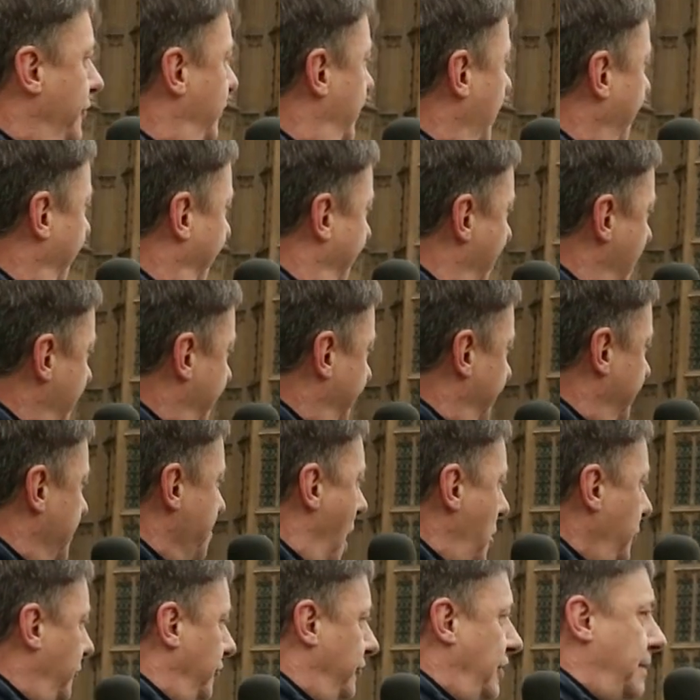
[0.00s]
as the fifth
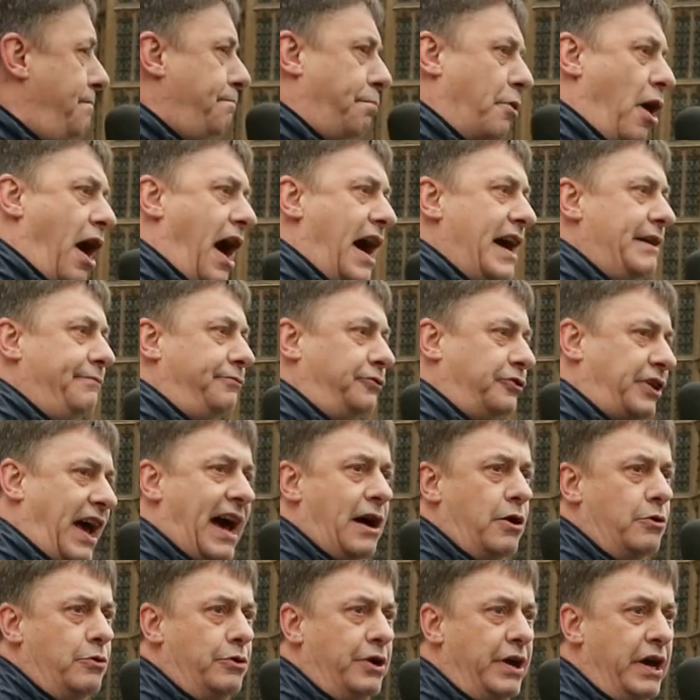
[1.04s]
most deprived
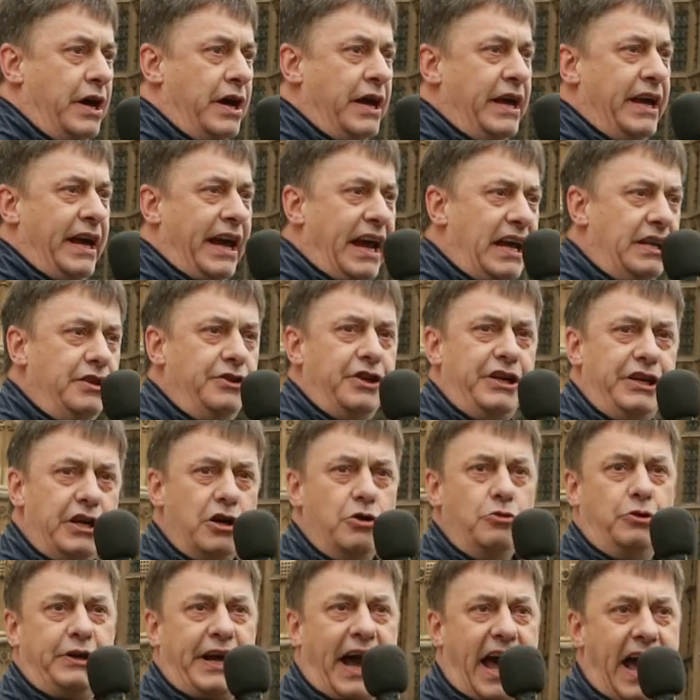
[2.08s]
town in
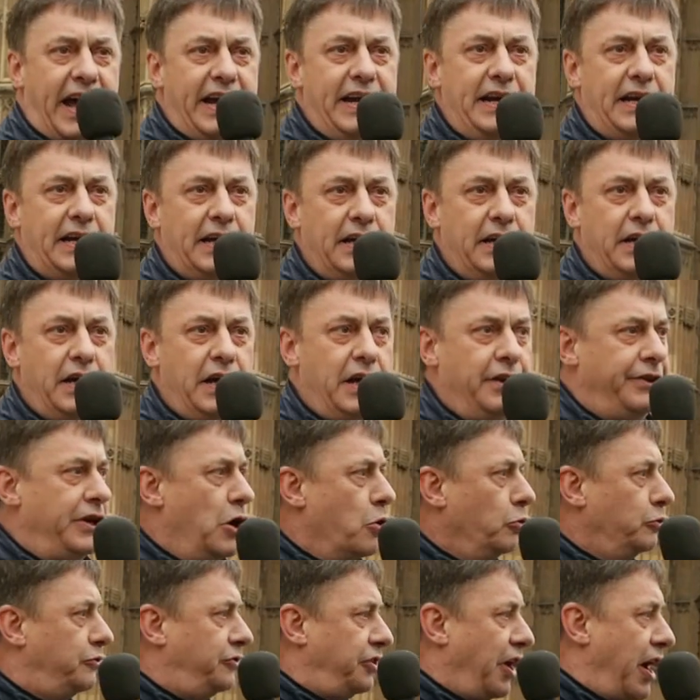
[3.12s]
the UK,
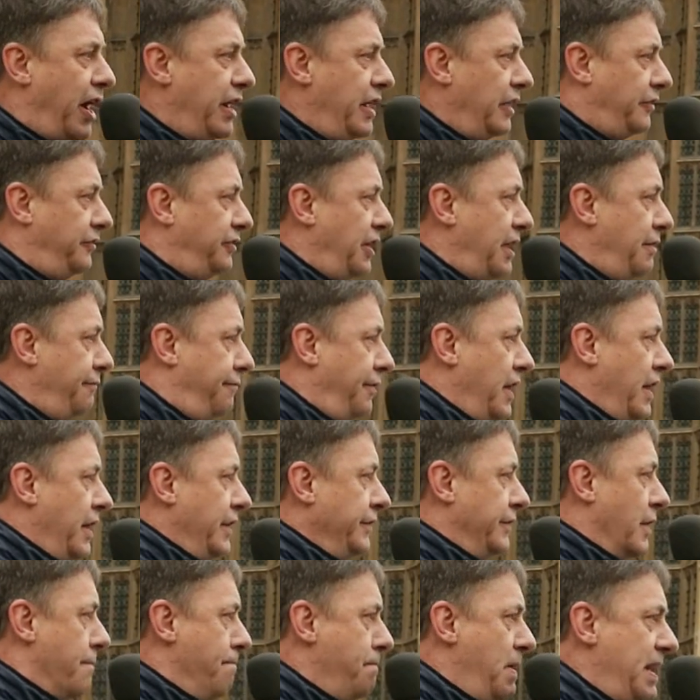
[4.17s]
the alternative,
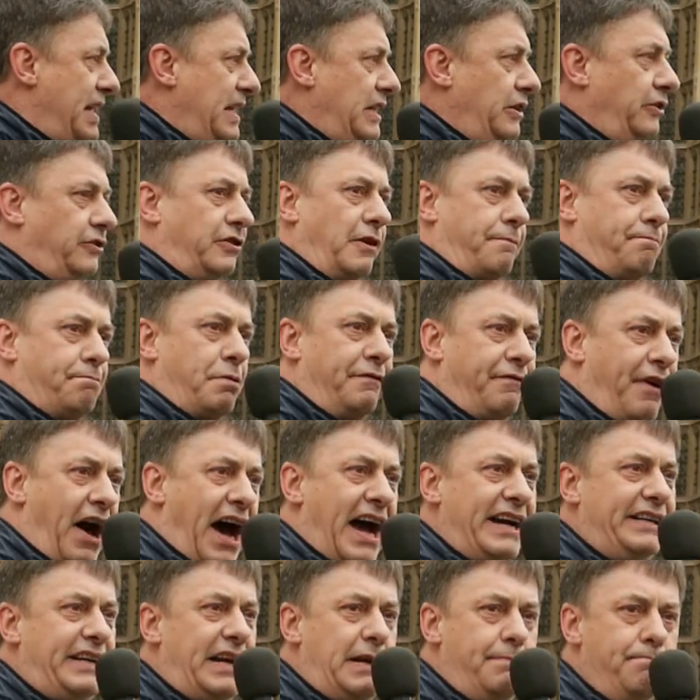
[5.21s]
the means of
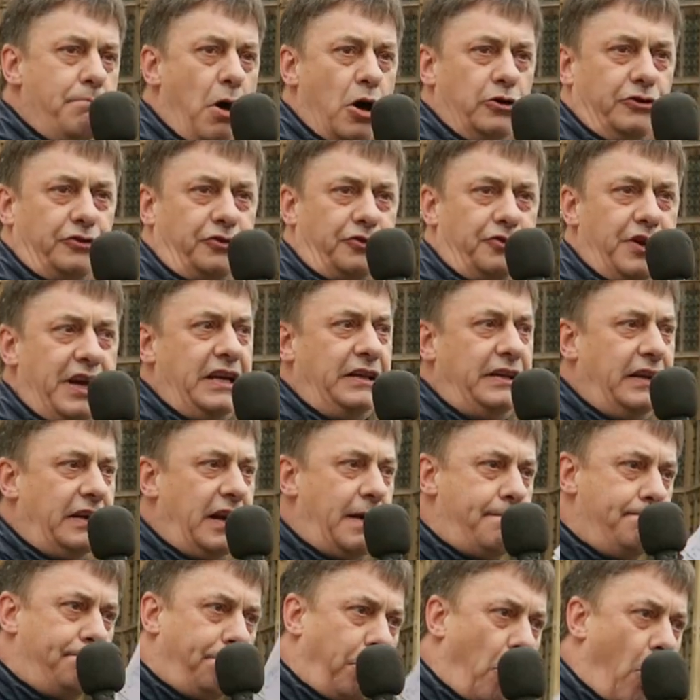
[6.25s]
providing much
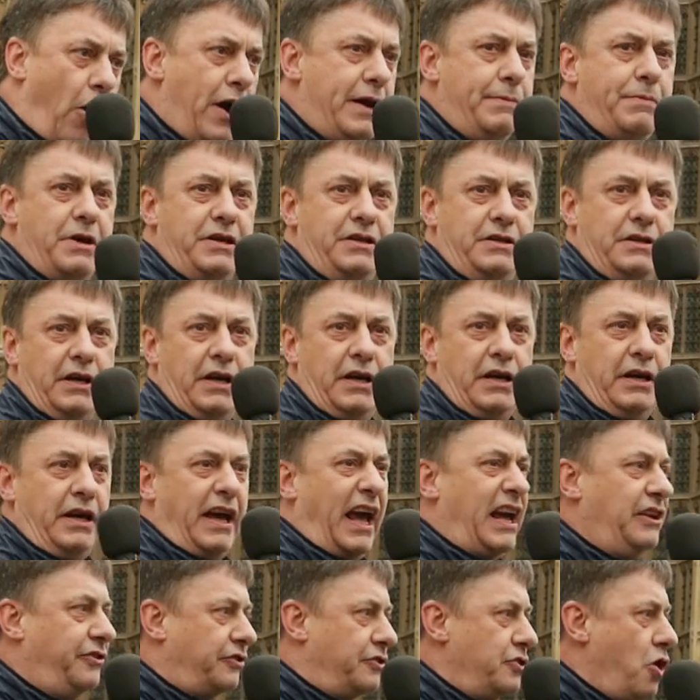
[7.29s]
needed employment,
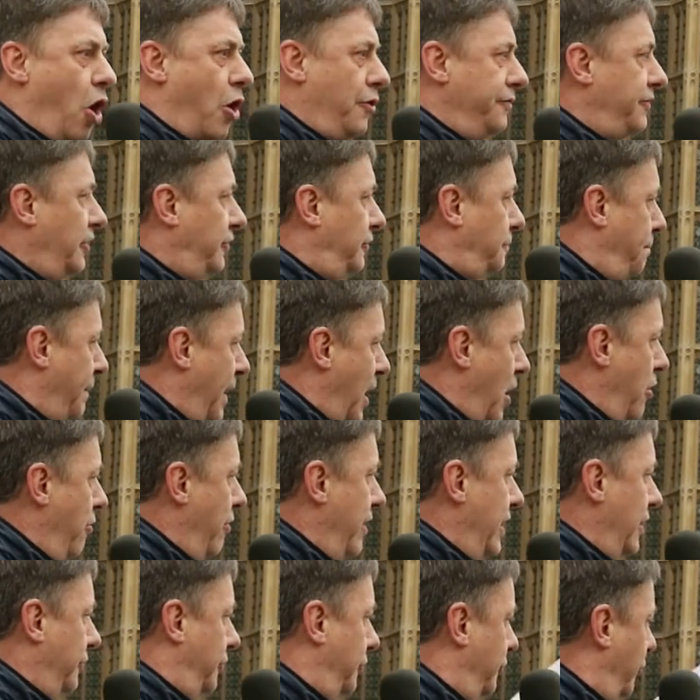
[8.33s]
is not the
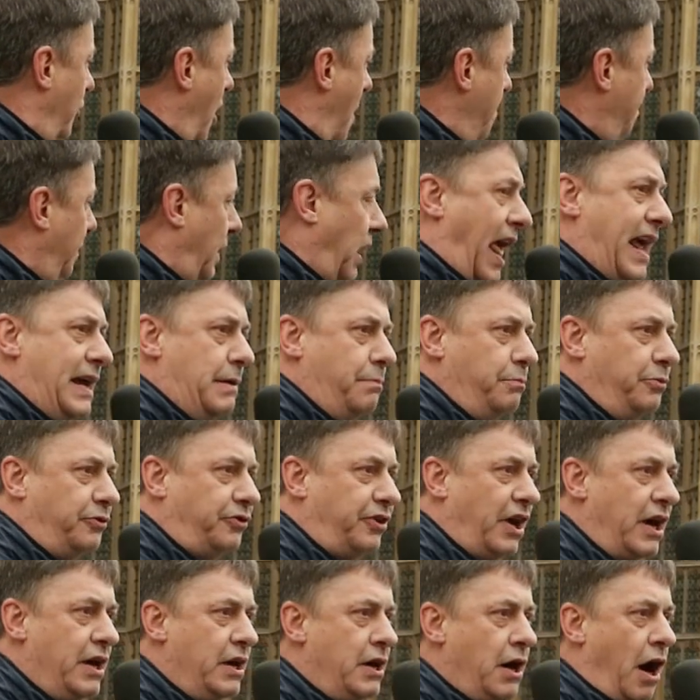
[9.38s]
spurious job
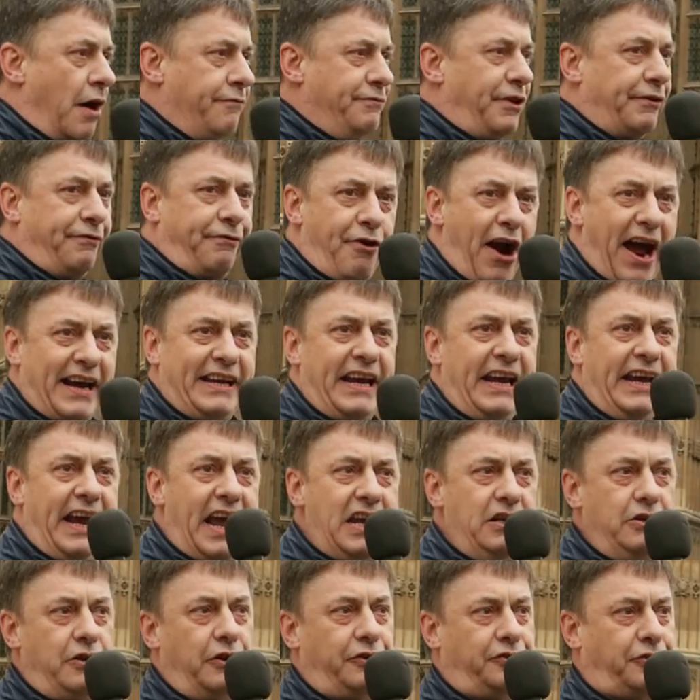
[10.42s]
claims of the fracking
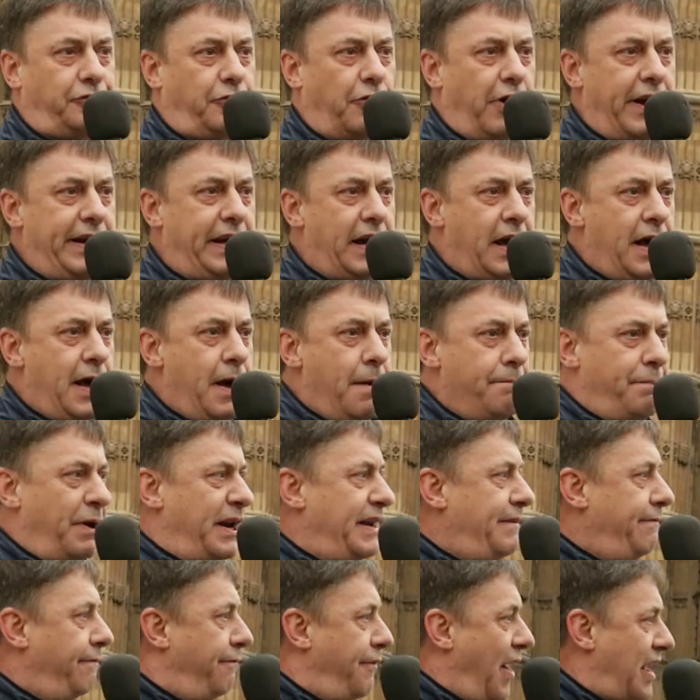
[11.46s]
industry,
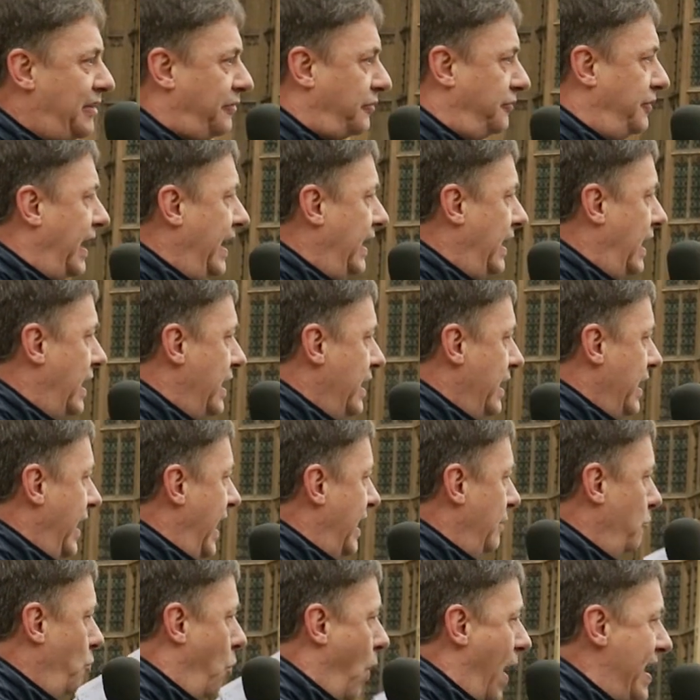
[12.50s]
but investing
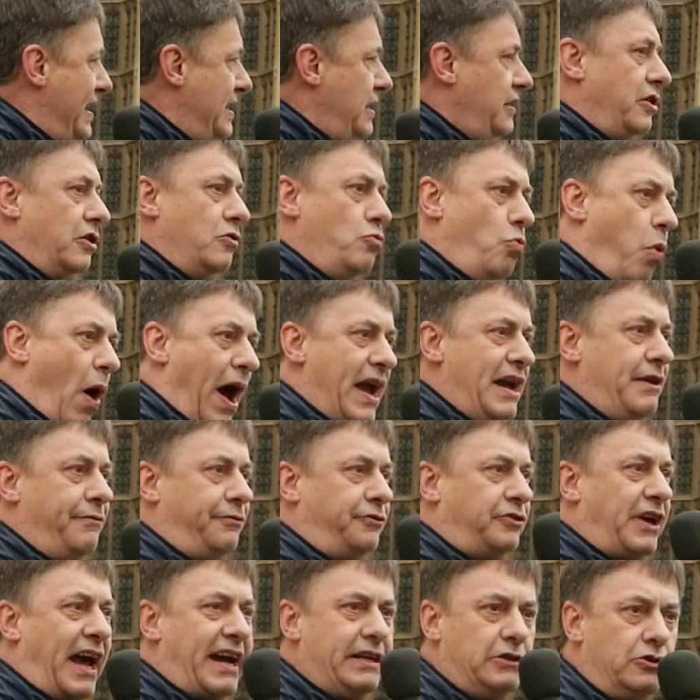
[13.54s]
in wind and
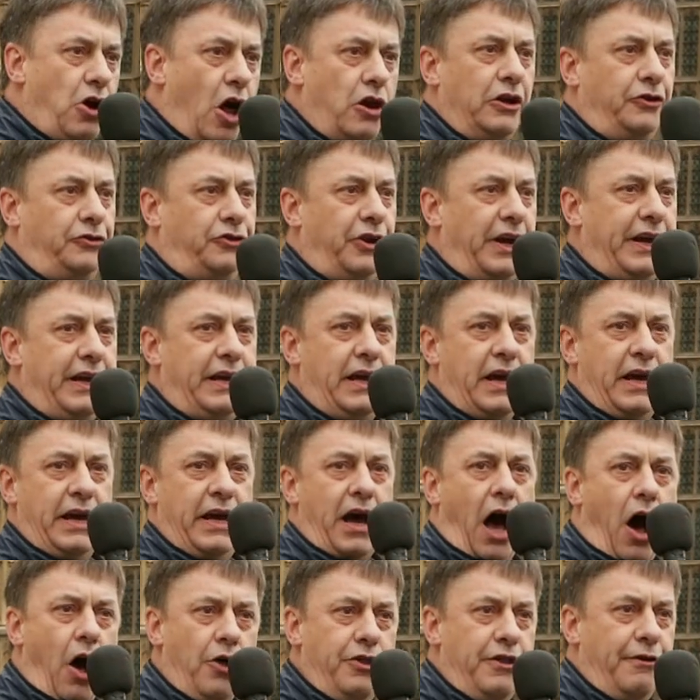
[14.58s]
wave technology
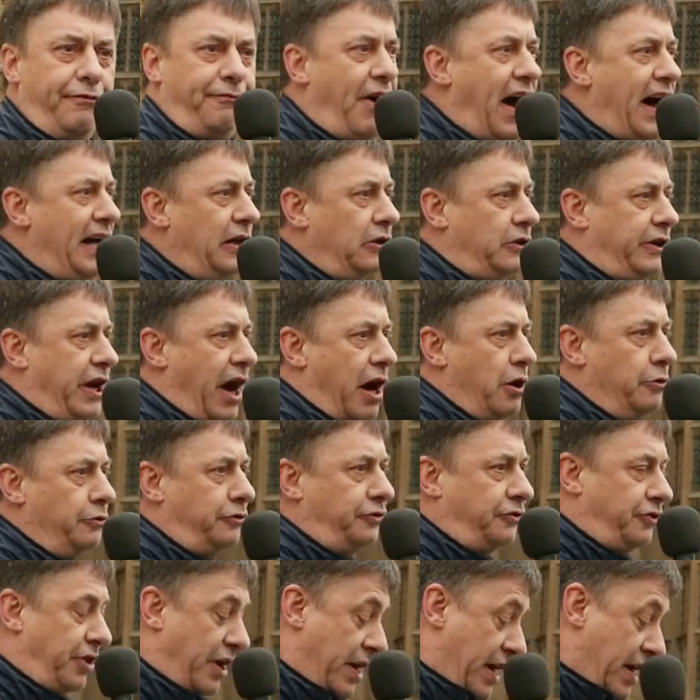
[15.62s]
on the Fylde
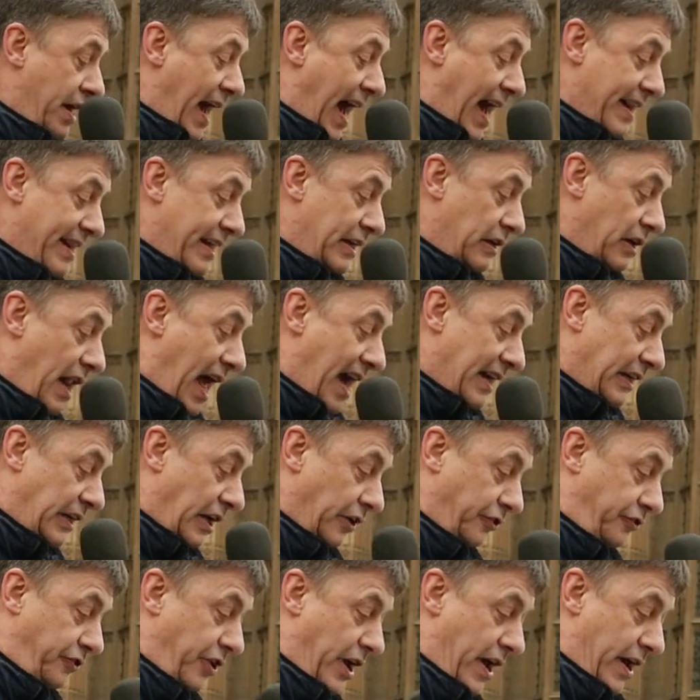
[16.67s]
coast and in
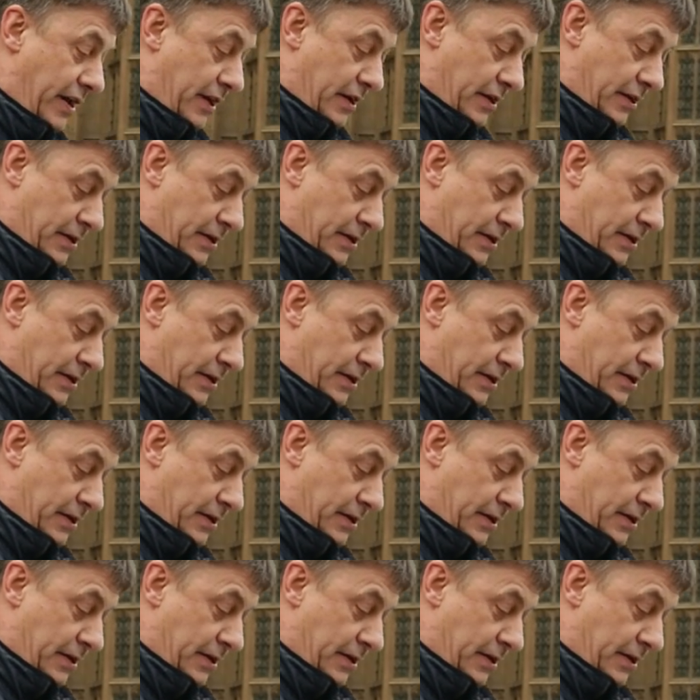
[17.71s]
Lancashire.